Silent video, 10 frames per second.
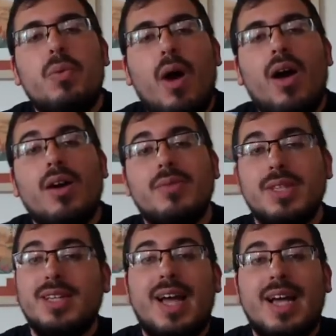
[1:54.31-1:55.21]
wrong with
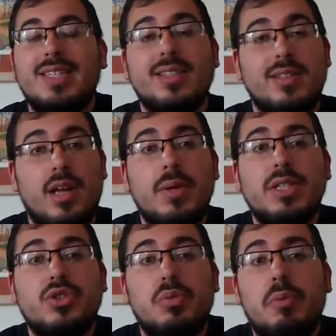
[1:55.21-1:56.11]
the classic
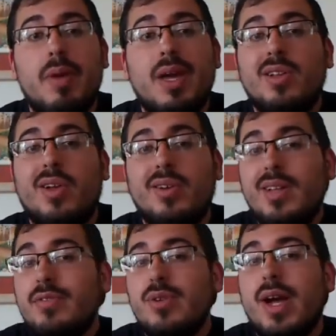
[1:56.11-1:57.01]
Lois-Superman-Clark
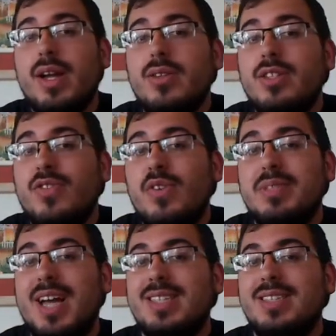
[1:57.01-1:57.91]
love triangle this film
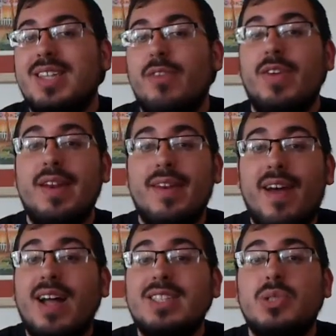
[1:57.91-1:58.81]
ties itself in
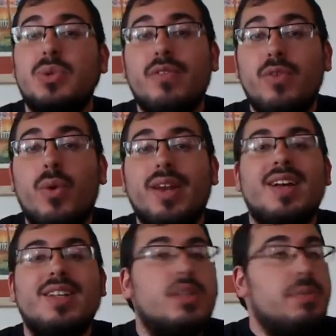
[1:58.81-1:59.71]
knots to avoid,
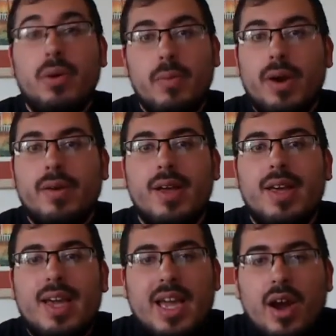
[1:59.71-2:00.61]
to the point where
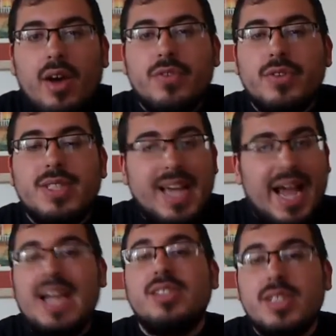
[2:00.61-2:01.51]
it offers the
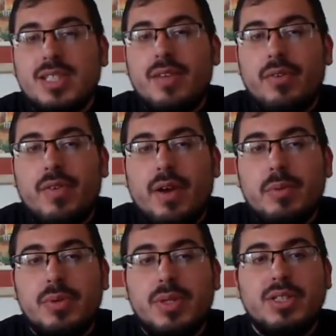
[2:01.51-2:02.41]
ageless love affair between the